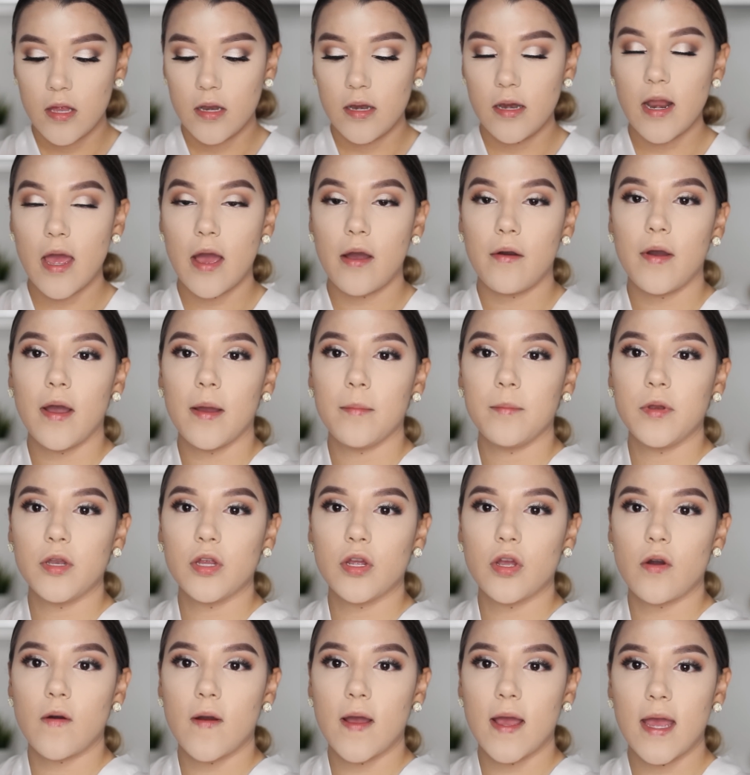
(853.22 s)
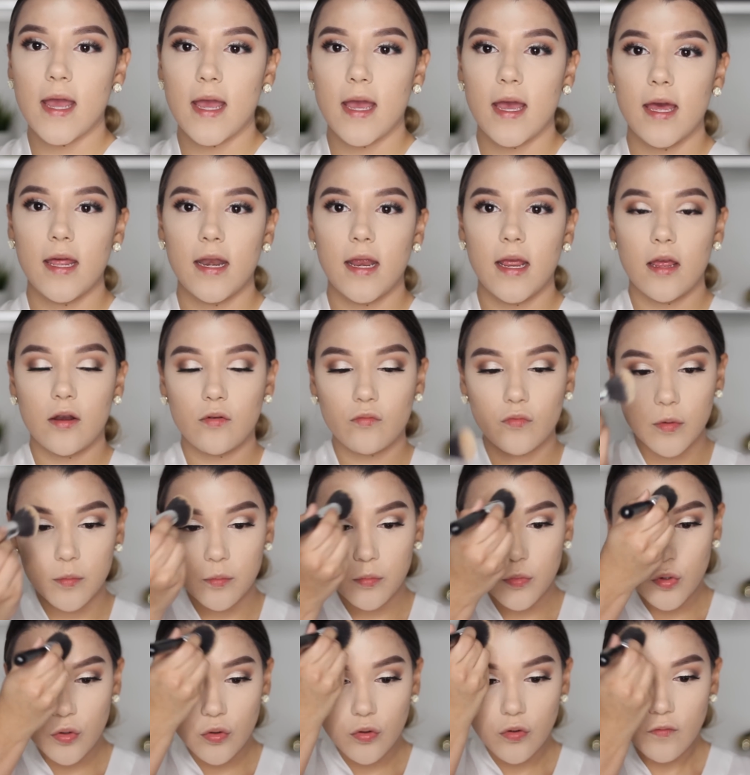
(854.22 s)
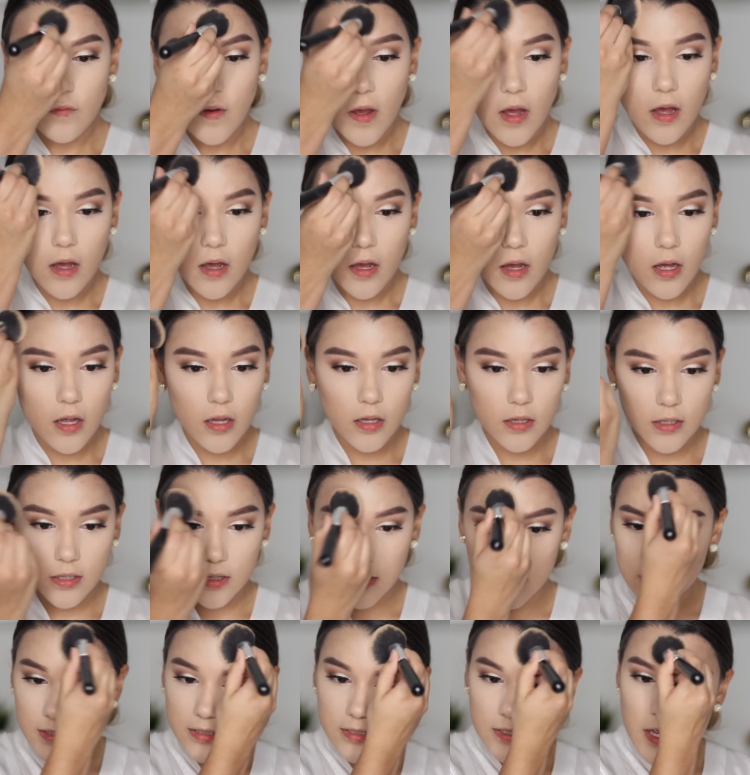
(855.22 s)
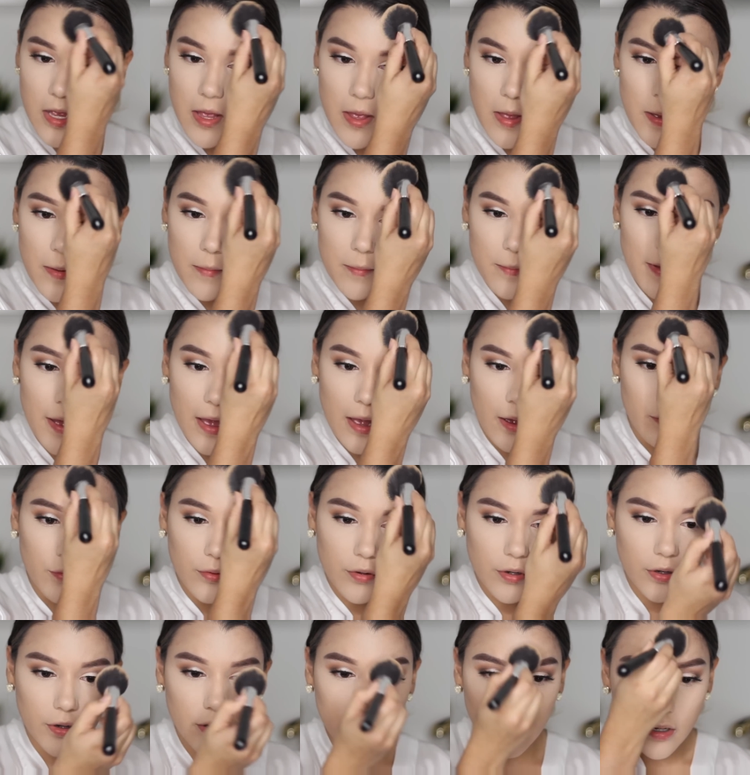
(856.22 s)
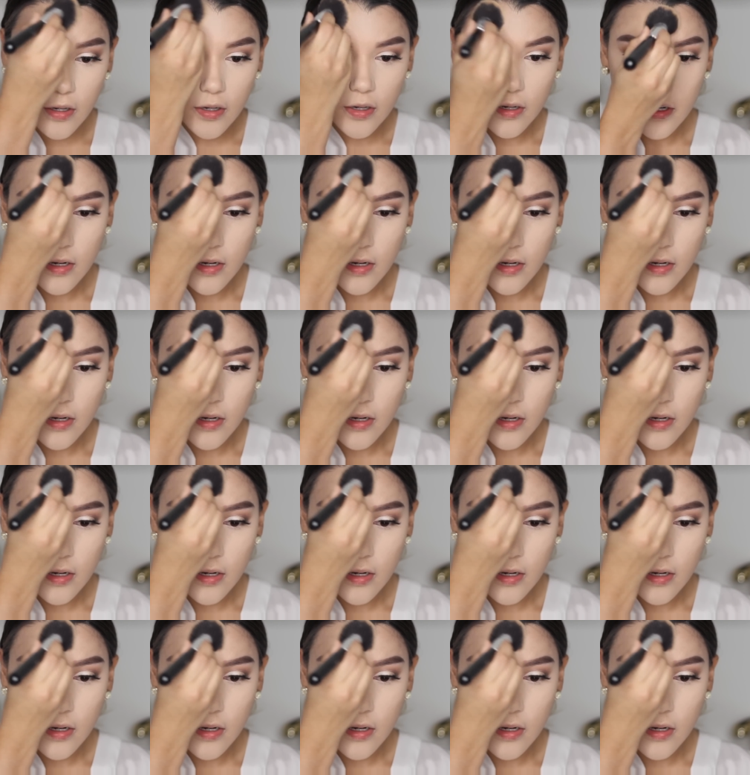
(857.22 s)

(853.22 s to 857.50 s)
Now I'm going to go ahead and remove all of this powder.